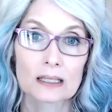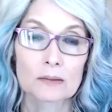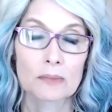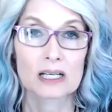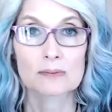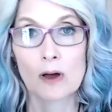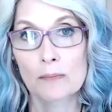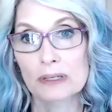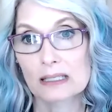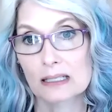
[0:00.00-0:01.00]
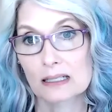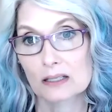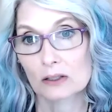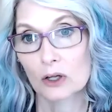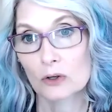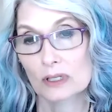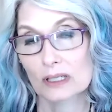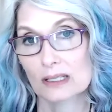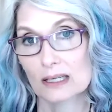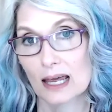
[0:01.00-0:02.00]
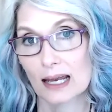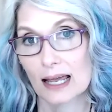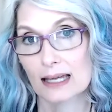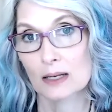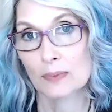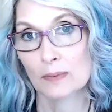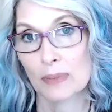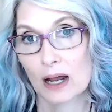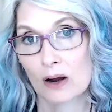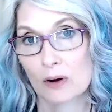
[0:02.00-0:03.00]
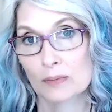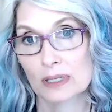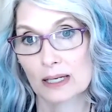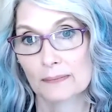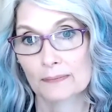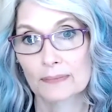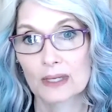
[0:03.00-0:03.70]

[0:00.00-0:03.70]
My small business closes and I end up in bankruptcy.